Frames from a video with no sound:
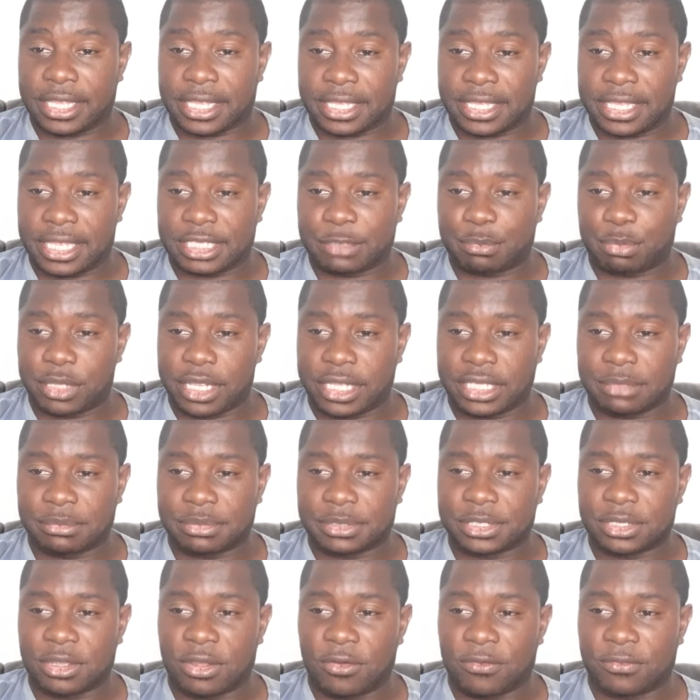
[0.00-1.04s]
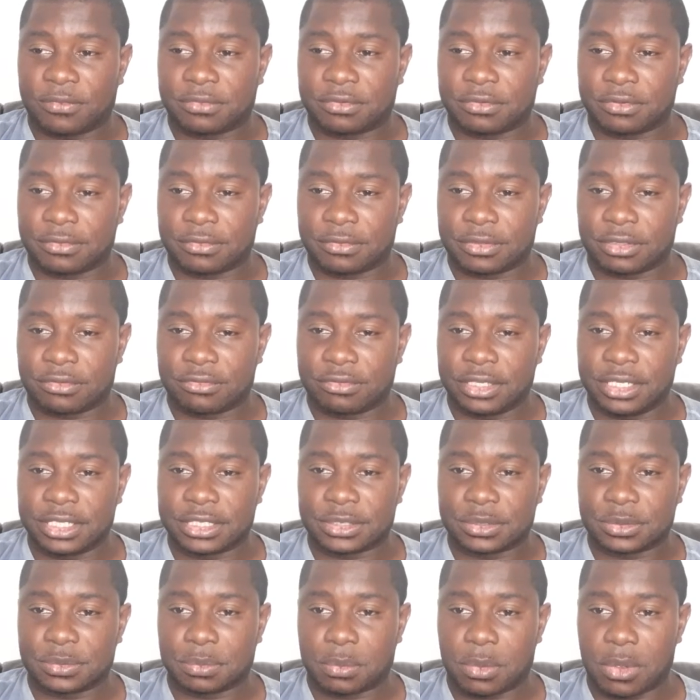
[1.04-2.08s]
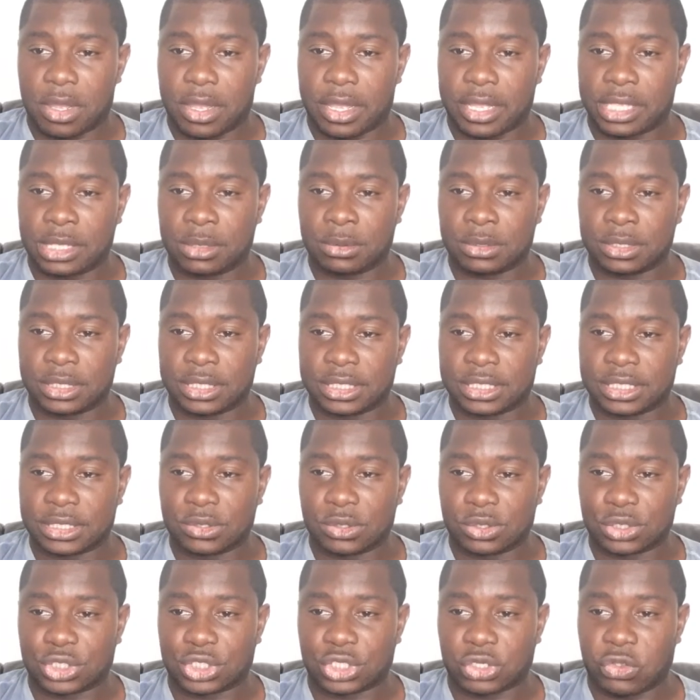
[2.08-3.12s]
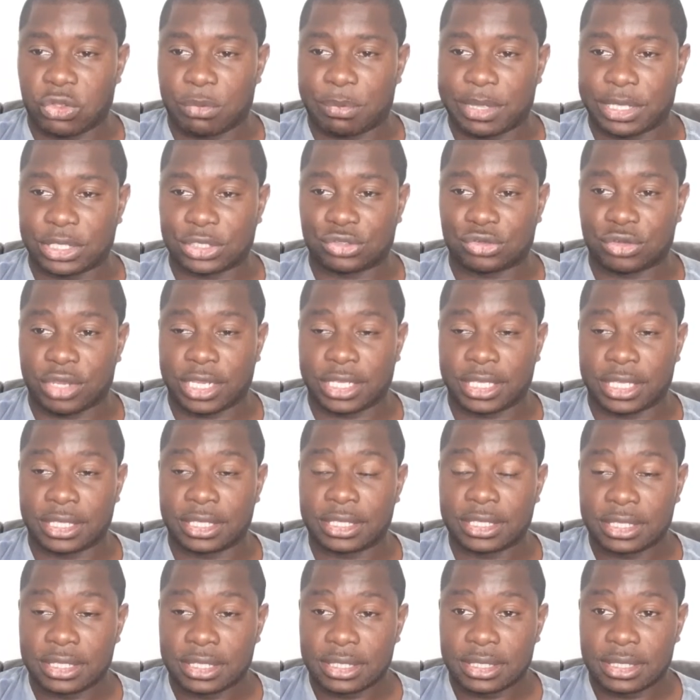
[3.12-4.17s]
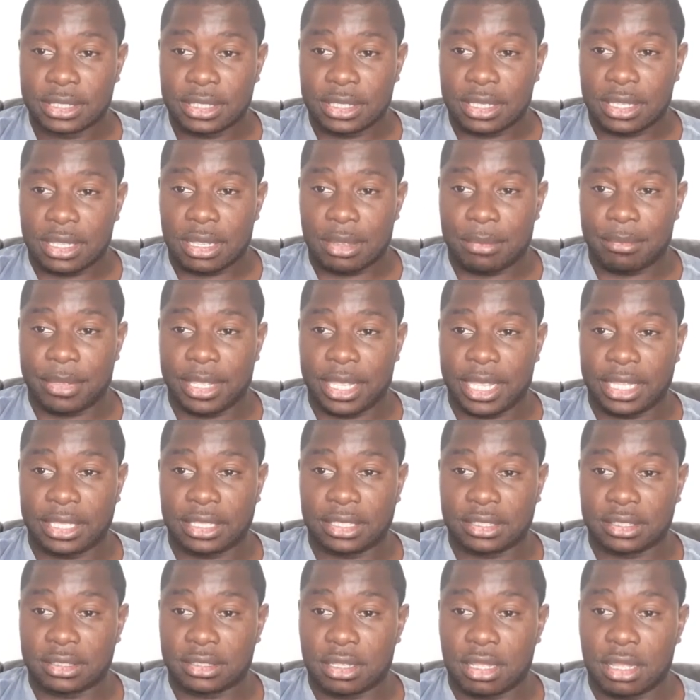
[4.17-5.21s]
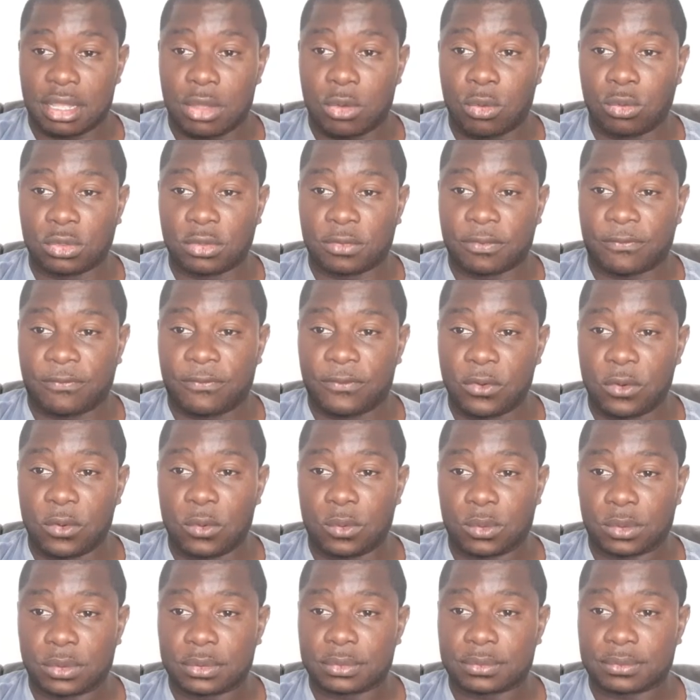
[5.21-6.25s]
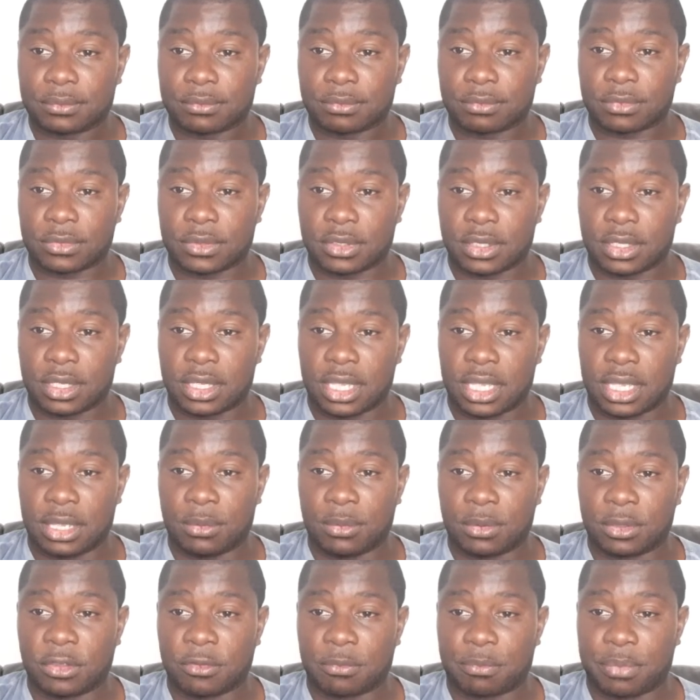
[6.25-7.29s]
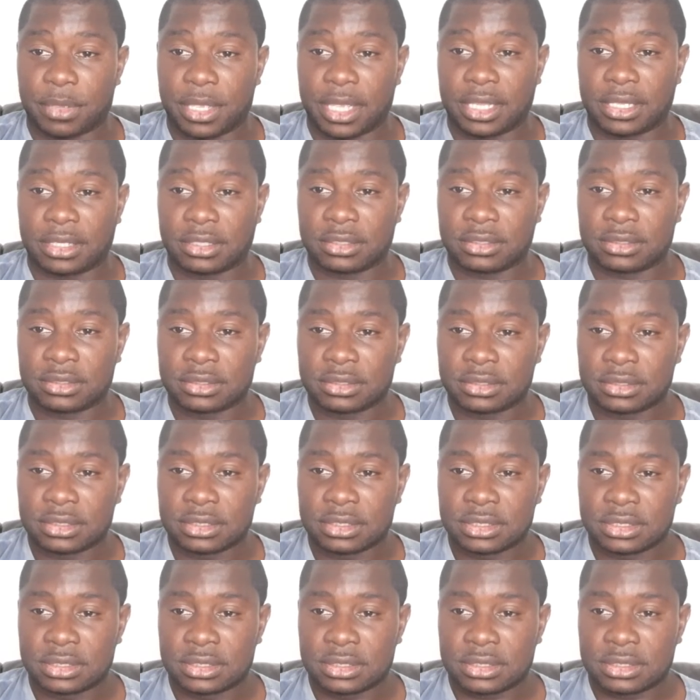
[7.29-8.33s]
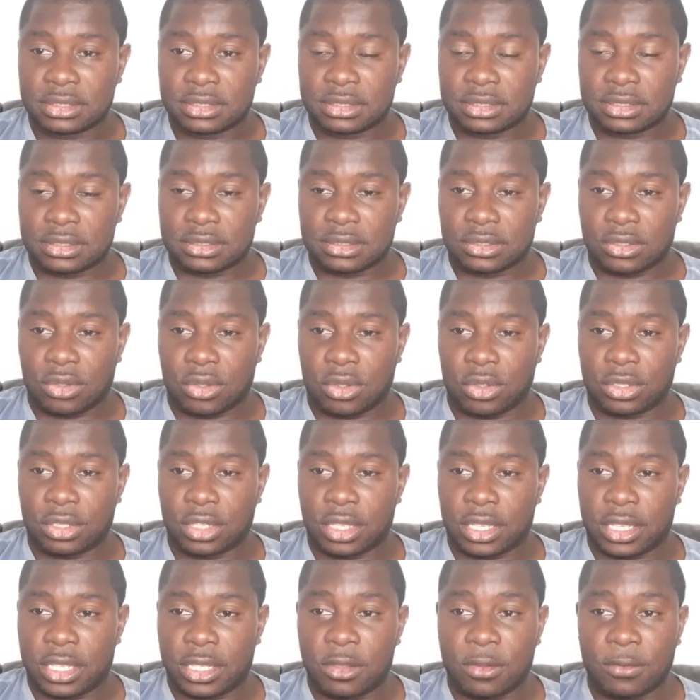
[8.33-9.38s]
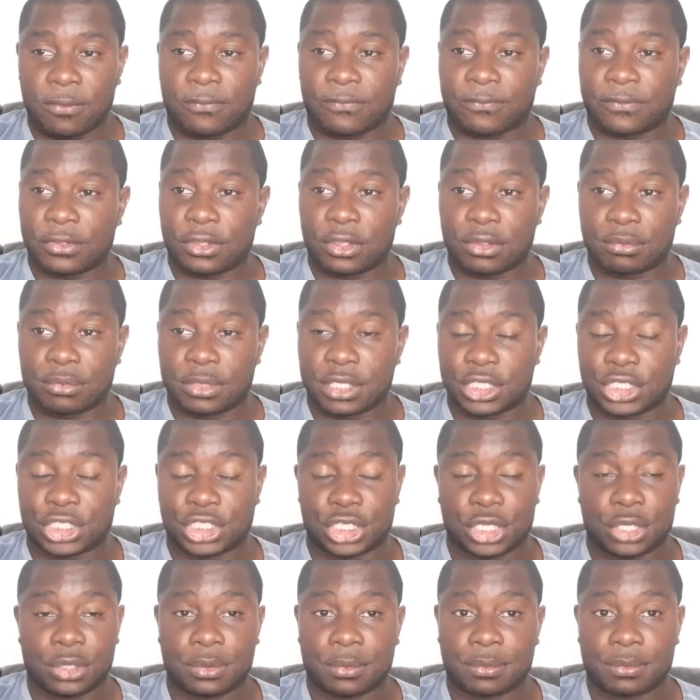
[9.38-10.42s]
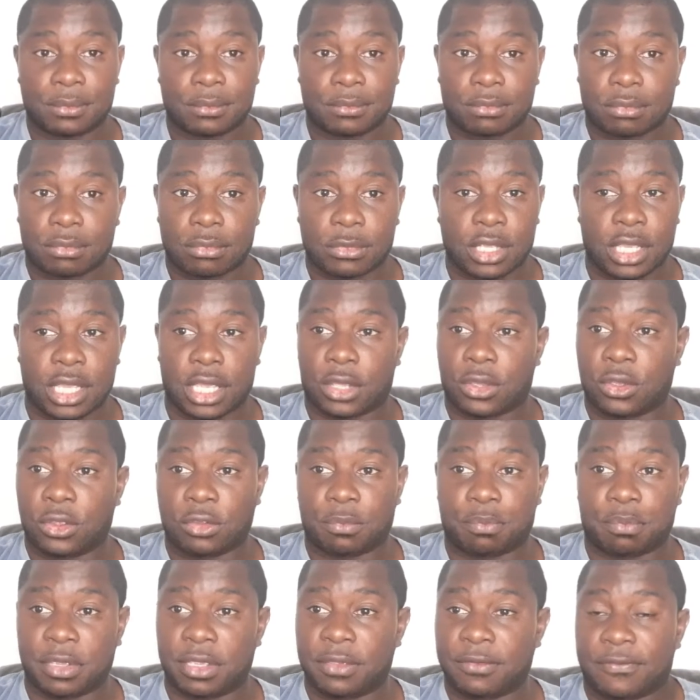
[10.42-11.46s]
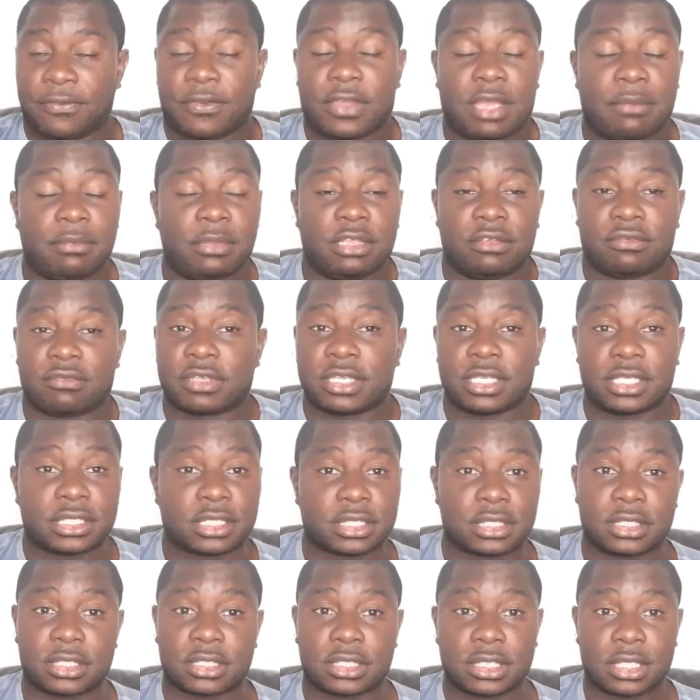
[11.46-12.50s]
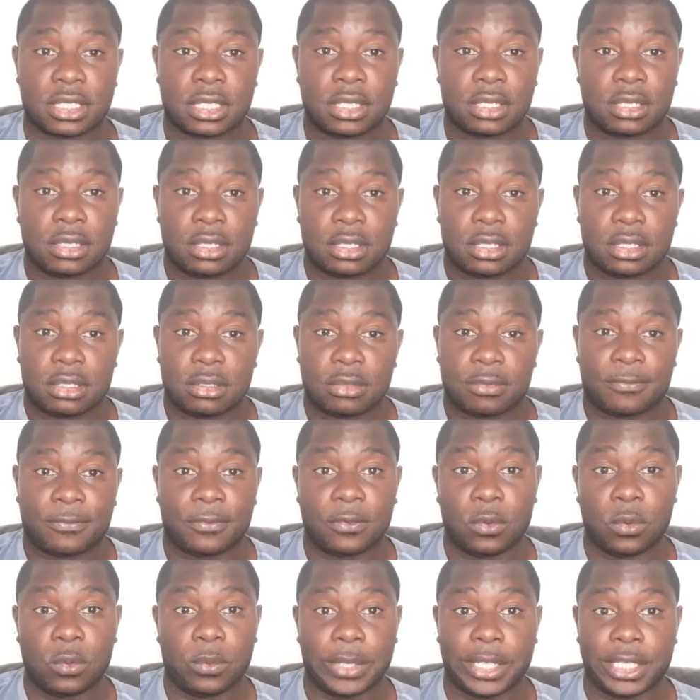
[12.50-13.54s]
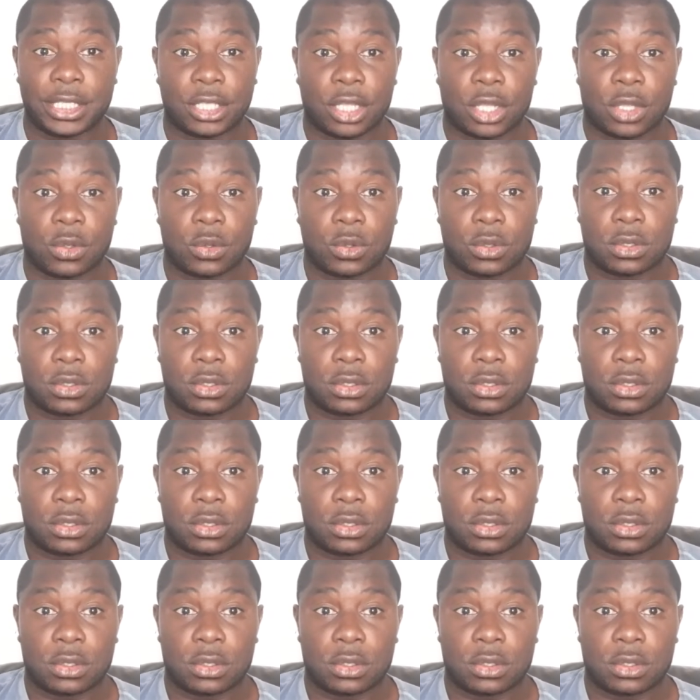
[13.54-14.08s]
can explain himself the reason why he did not show up at training. I mean, I would have thought it would have been on a health issue. It could be family reasons, for all we know.